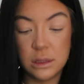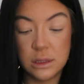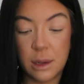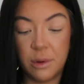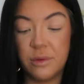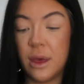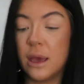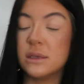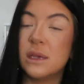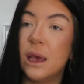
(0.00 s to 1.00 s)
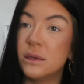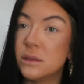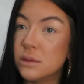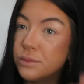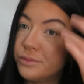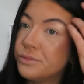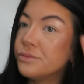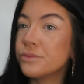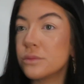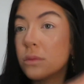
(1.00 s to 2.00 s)
tap off the excess,
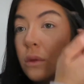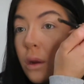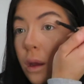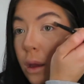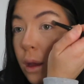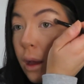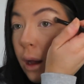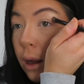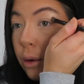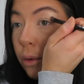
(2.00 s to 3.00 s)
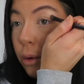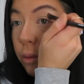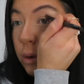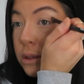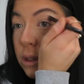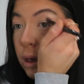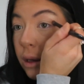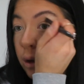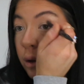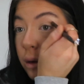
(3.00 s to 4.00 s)
and all I'm going to
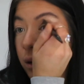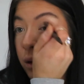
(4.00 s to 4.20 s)
do